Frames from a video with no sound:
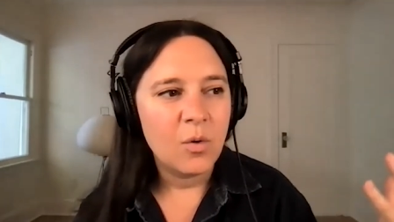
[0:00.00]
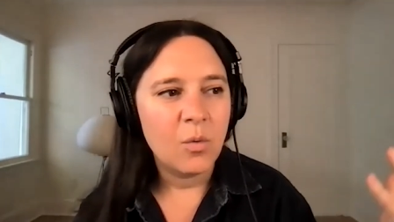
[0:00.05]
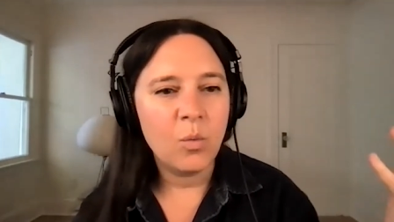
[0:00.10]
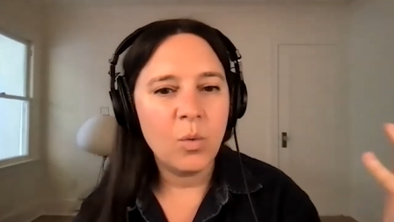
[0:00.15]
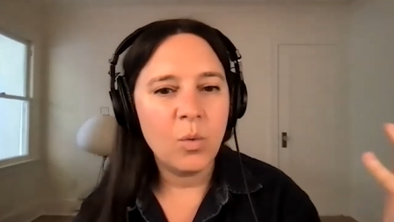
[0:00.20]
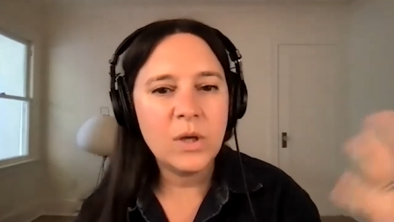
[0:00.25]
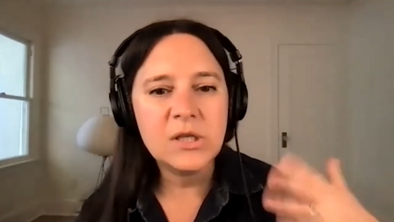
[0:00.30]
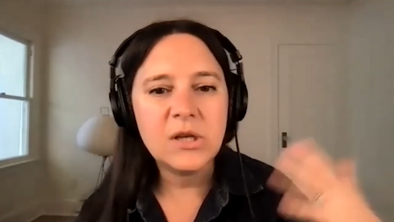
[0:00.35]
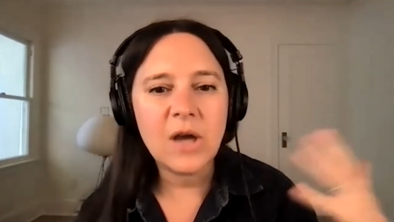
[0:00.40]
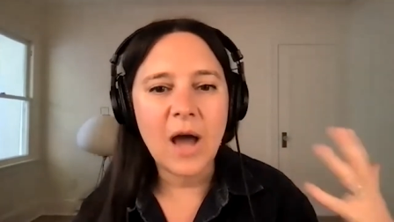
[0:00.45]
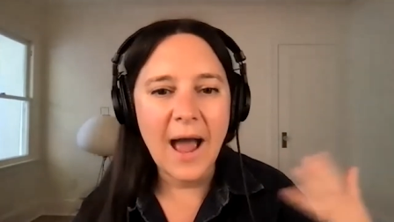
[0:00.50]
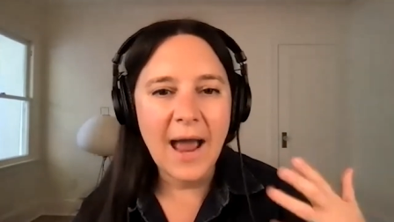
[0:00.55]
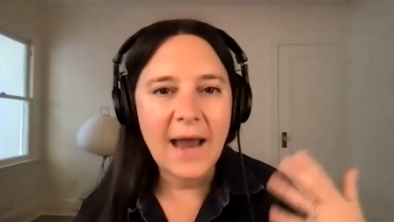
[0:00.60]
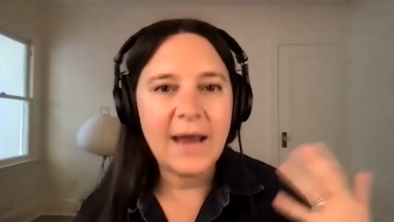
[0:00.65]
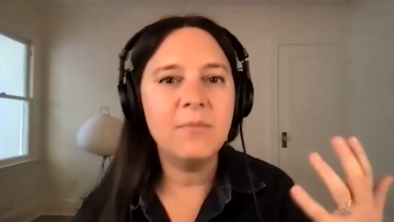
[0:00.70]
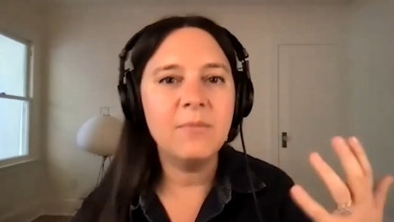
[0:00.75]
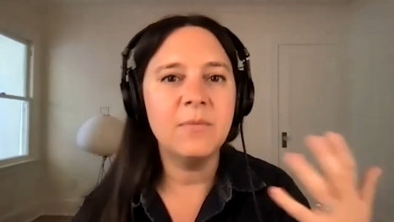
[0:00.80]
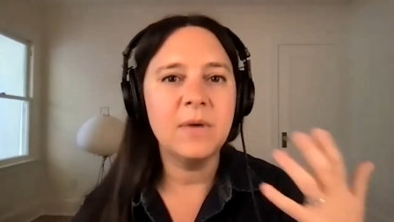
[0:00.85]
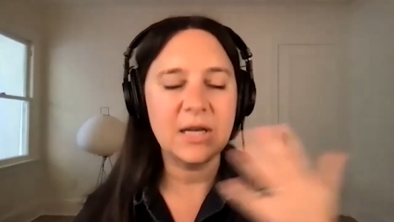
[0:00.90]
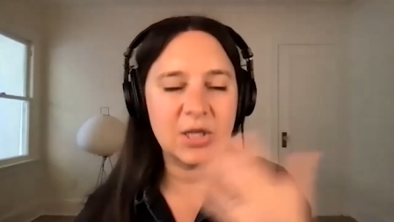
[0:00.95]
we do, I
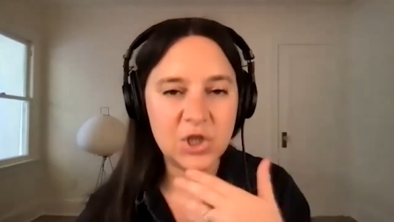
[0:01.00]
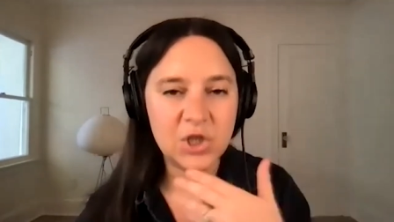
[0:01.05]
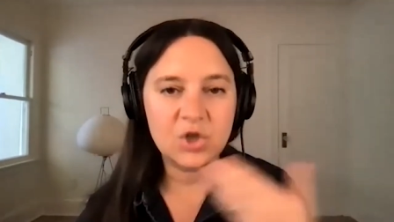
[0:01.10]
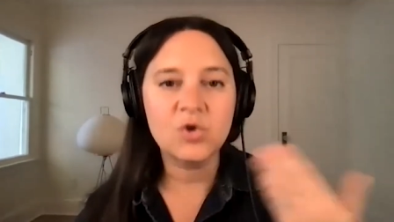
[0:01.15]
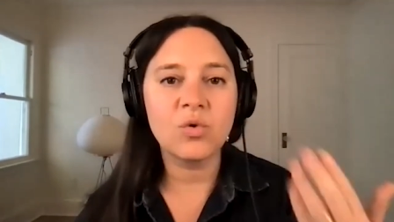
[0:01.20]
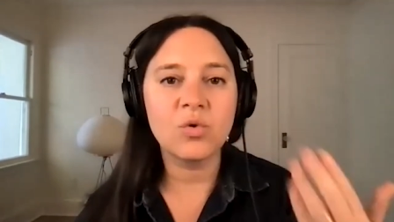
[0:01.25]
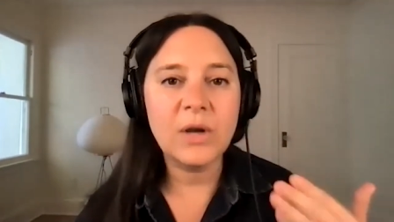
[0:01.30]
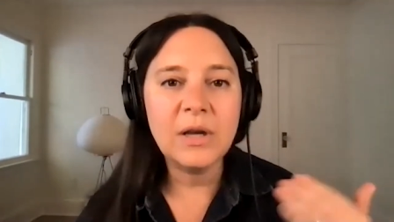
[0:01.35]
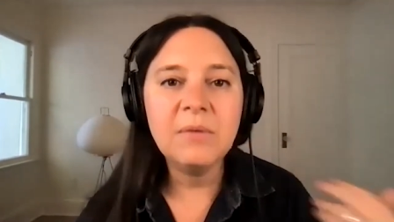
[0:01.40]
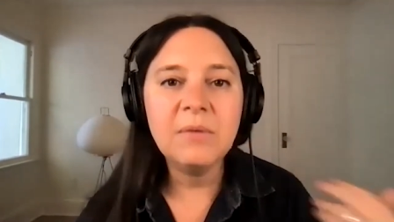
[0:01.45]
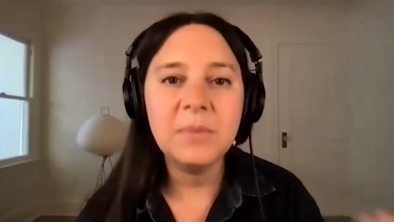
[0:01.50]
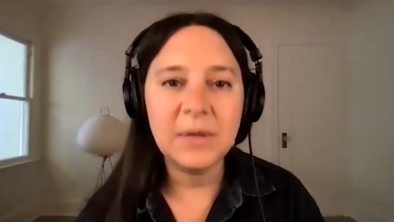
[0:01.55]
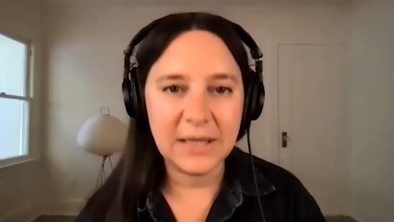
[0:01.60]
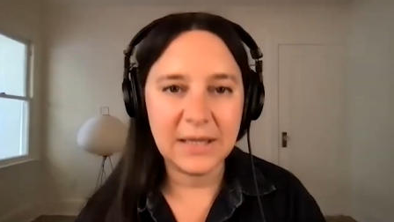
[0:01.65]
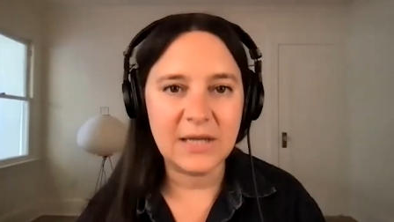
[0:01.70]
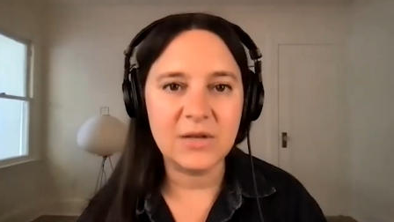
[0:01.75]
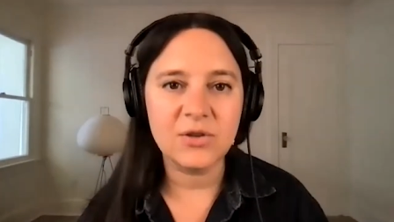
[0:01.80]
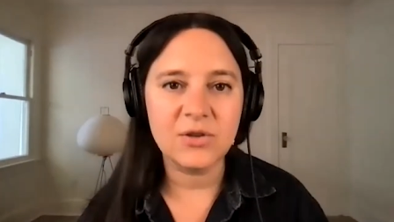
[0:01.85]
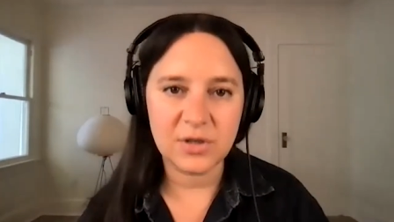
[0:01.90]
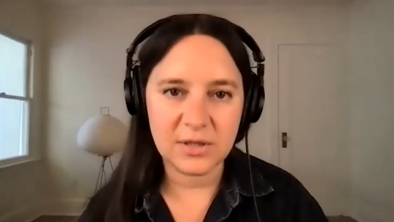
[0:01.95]
am
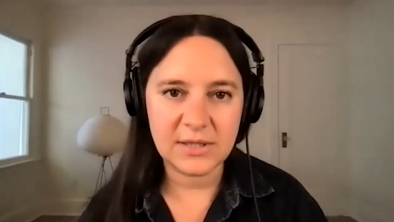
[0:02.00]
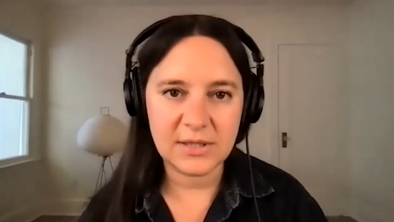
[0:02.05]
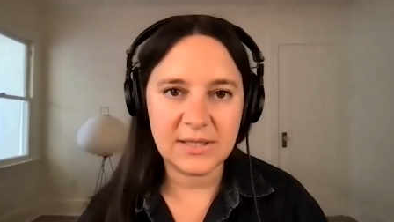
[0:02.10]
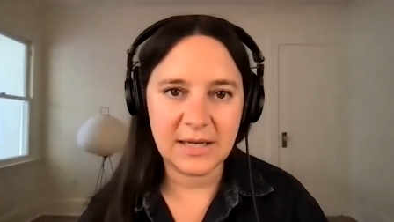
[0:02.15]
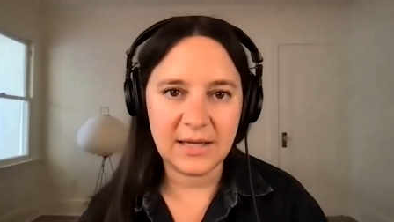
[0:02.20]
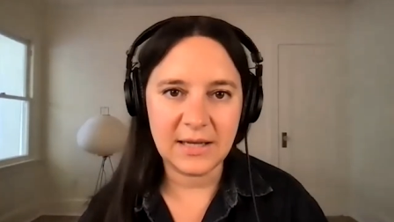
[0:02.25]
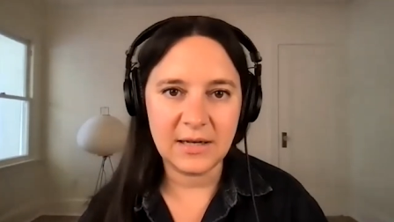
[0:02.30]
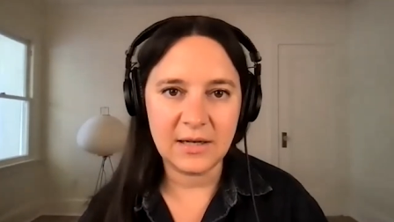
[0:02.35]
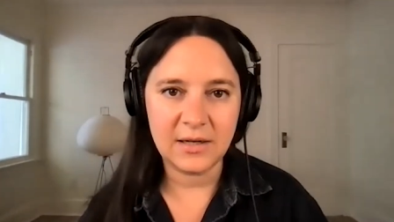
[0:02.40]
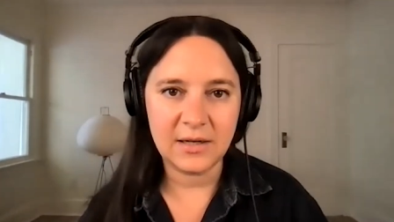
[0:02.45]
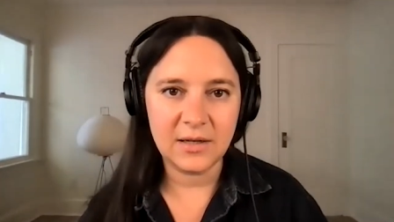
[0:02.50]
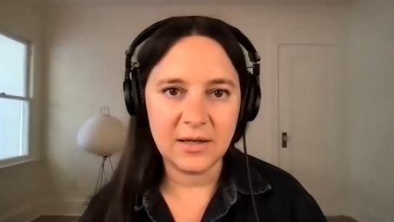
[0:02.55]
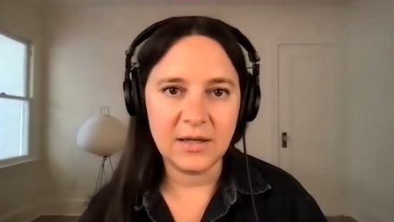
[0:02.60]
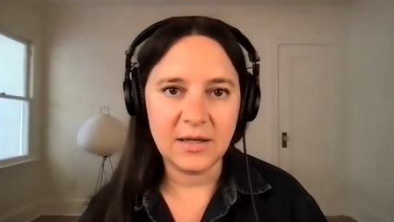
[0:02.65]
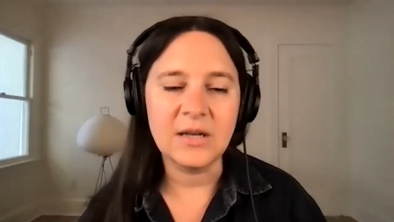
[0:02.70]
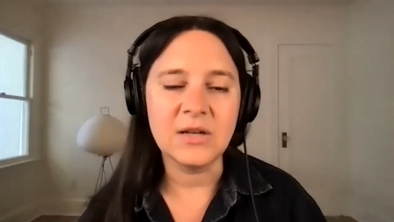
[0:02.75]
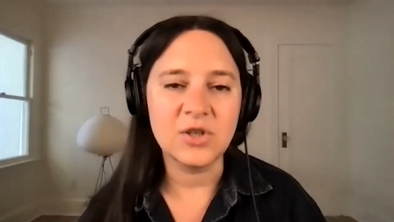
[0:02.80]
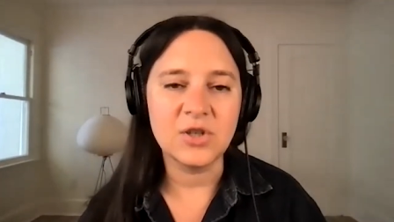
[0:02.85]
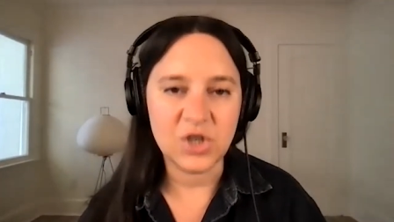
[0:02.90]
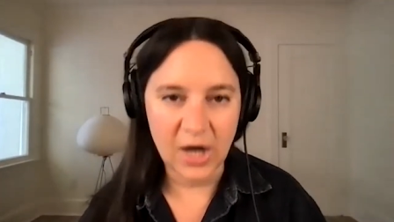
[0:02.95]
extremely interested
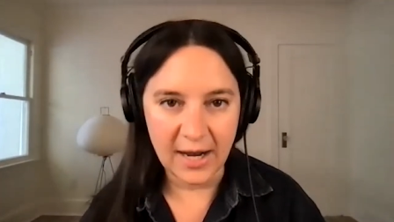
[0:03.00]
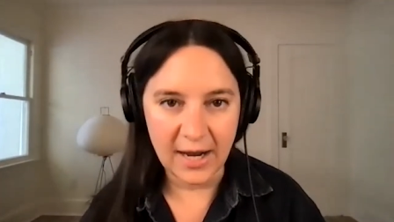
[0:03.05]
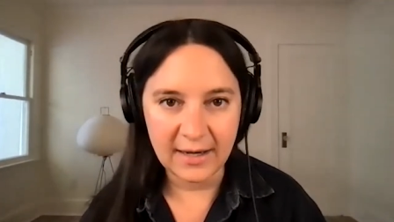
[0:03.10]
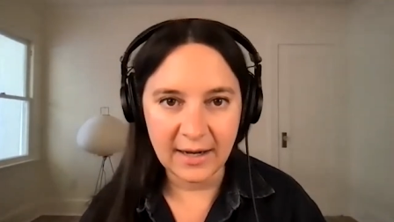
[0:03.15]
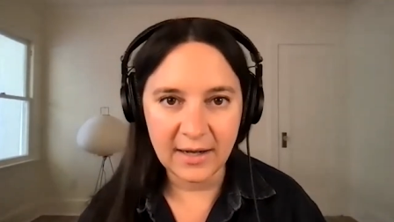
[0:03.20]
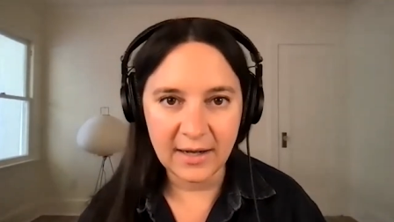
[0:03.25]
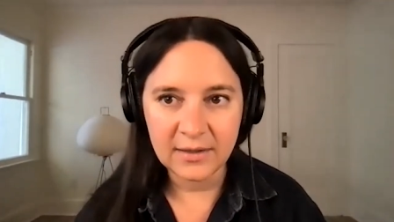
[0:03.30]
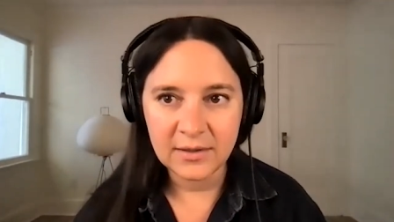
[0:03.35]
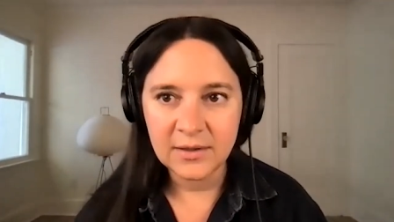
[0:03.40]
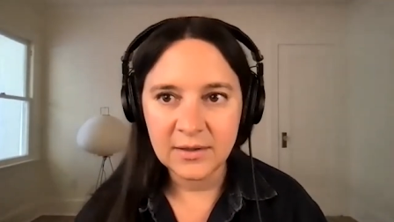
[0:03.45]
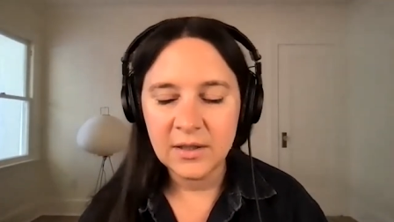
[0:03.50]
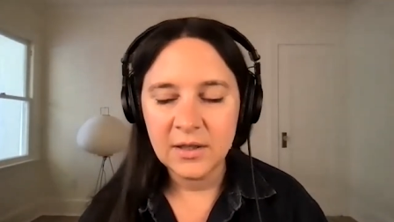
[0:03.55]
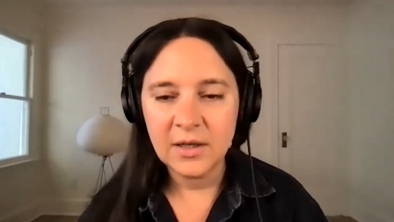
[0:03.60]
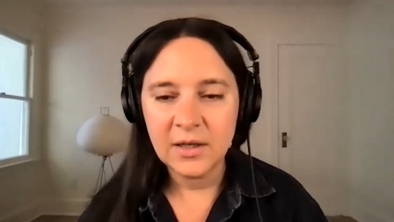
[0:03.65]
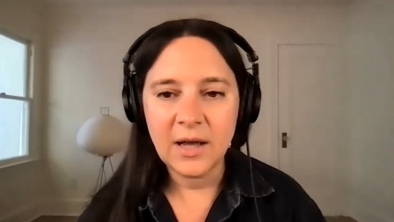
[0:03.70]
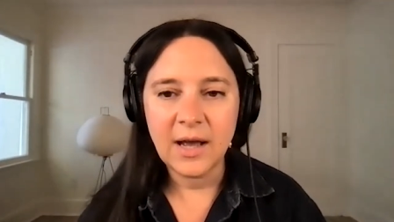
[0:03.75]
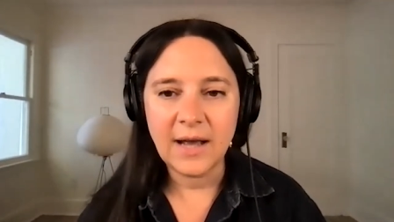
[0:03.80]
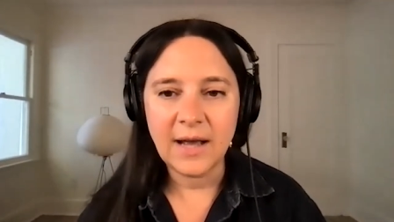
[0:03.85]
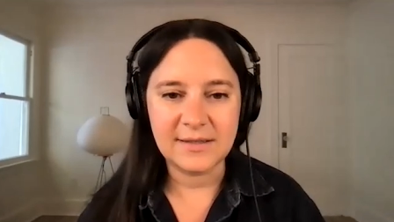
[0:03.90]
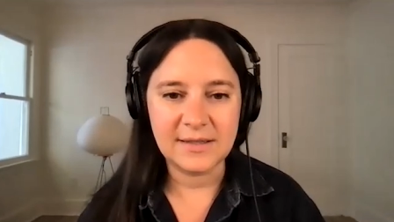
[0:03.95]
in China
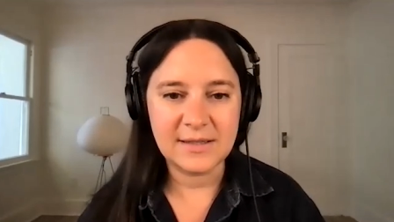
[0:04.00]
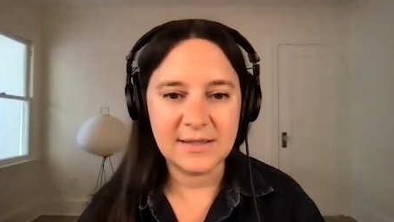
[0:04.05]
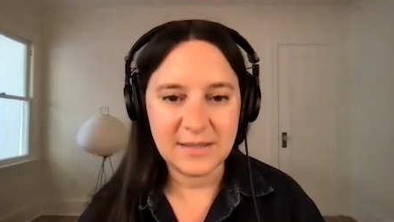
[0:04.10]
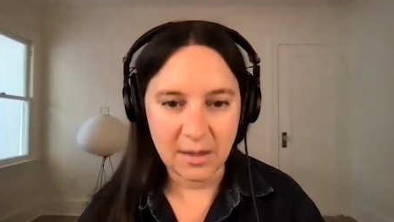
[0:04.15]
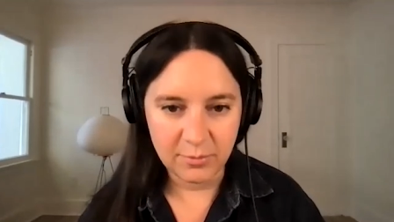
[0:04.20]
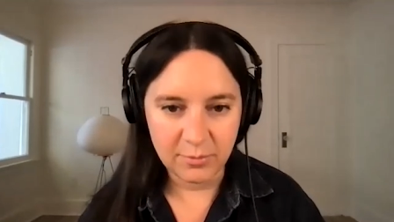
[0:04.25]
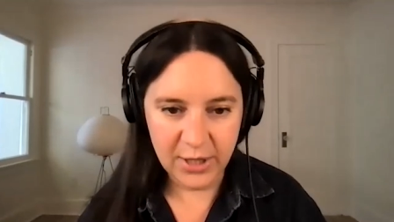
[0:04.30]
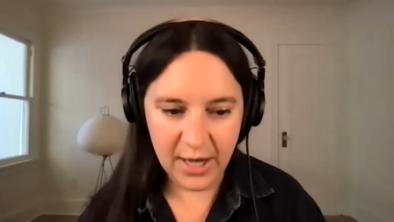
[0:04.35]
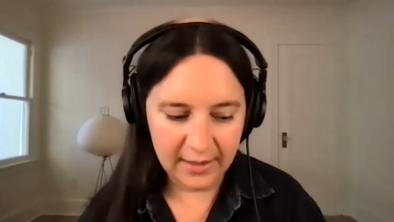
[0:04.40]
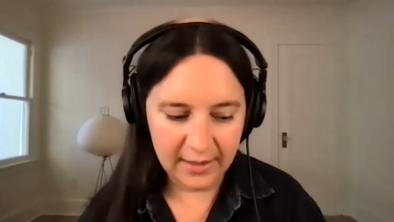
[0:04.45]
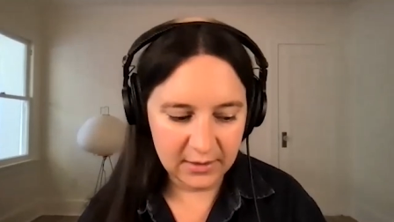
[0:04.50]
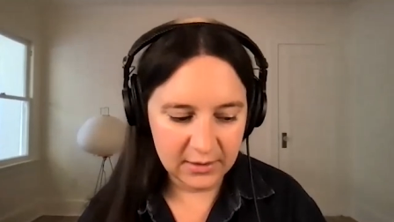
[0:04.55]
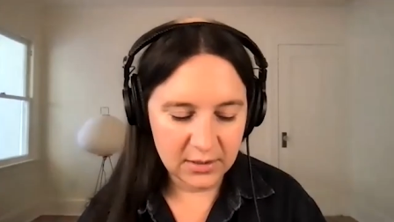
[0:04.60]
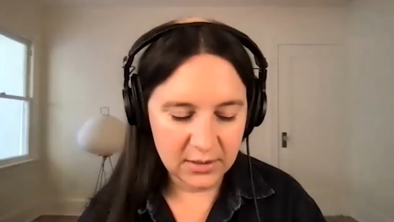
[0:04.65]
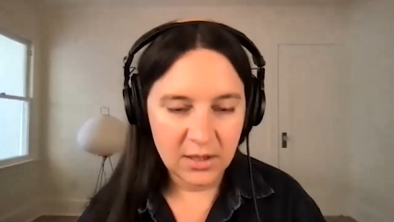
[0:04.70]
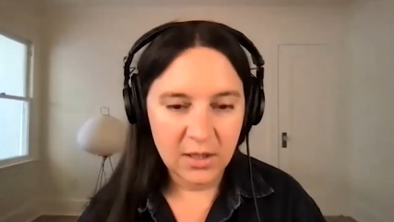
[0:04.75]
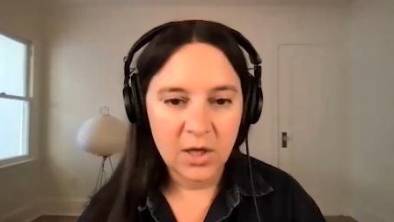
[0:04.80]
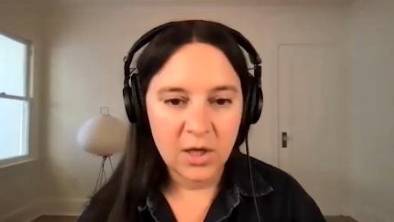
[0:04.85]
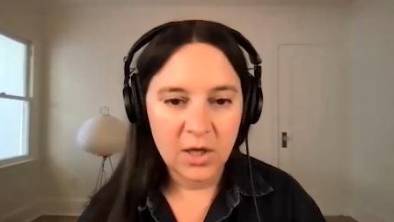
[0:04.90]
as a subject.